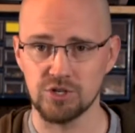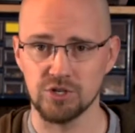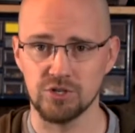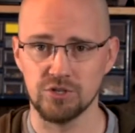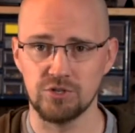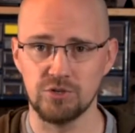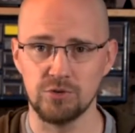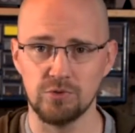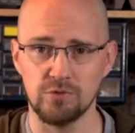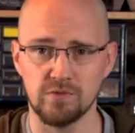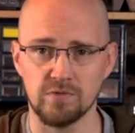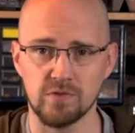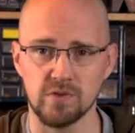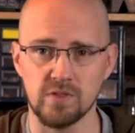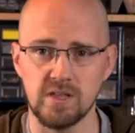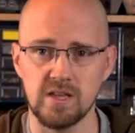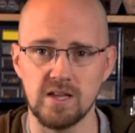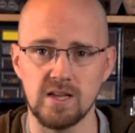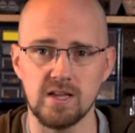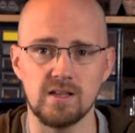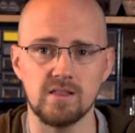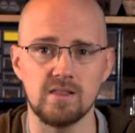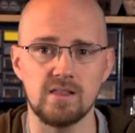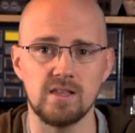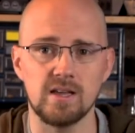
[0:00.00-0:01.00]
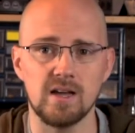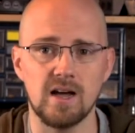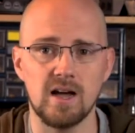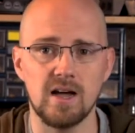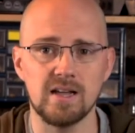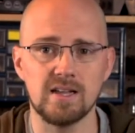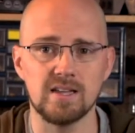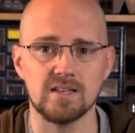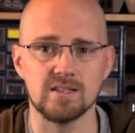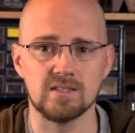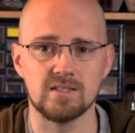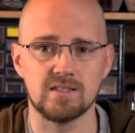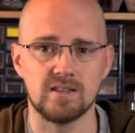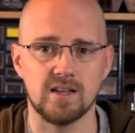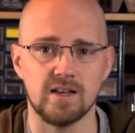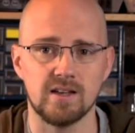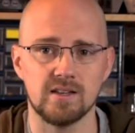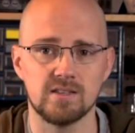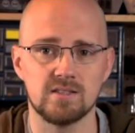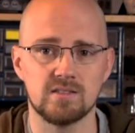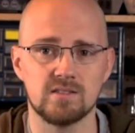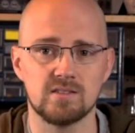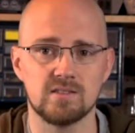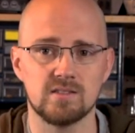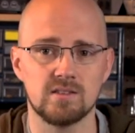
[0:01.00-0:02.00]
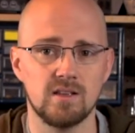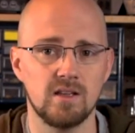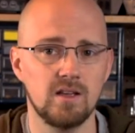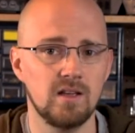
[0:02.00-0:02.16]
do for the IGUS tests,